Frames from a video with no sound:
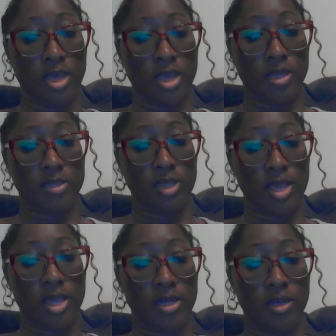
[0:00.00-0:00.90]
is
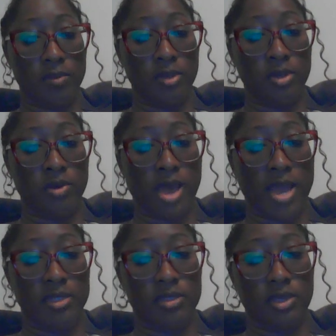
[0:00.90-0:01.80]
an amino
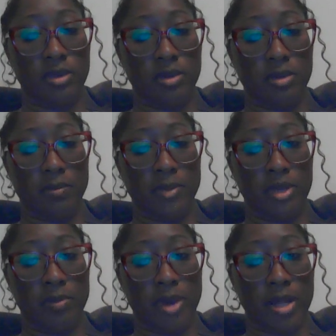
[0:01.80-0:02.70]
acid
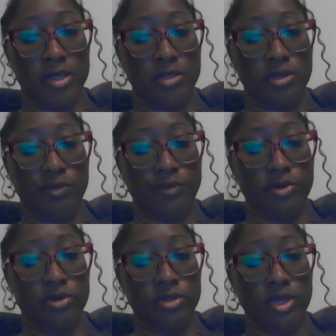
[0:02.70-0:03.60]
metabolic
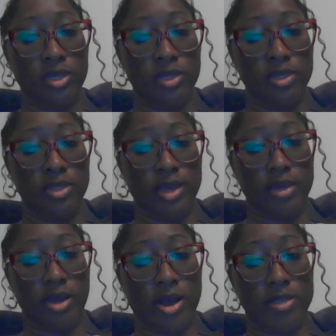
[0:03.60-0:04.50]
difficulty that
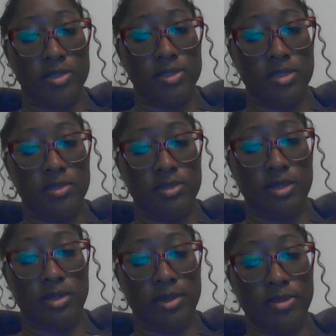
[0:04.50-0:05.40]
causes
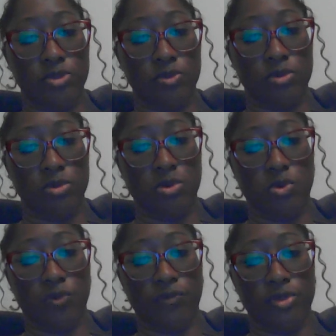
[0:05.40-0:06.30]
intellectual
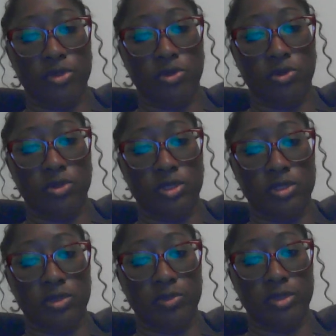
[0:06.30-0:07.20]
or physical
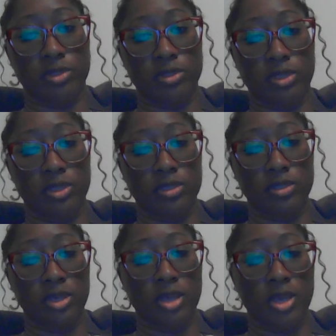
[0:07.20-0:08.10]
disabilities
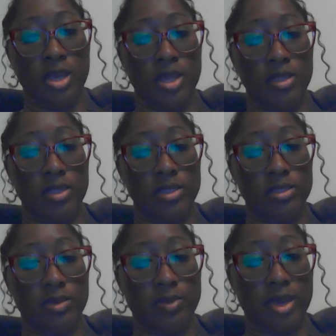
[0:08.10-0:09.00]
unless
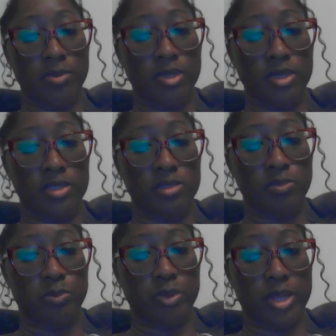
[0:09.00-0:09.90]
the baby is
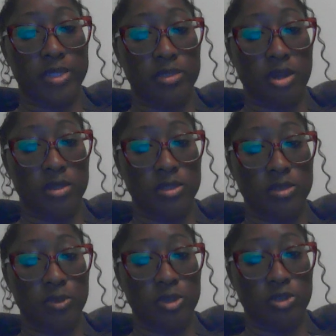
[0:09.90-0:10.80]
placed on a
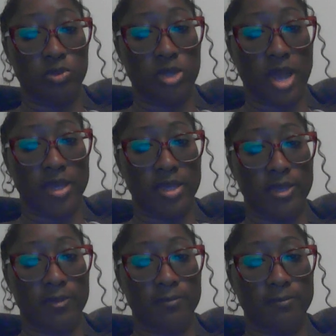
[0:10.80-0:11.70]
special
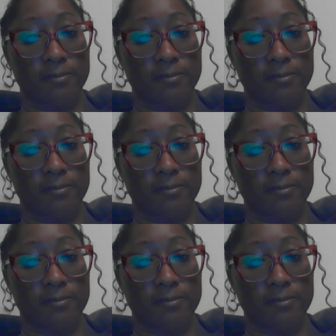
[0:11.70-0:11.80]
diet.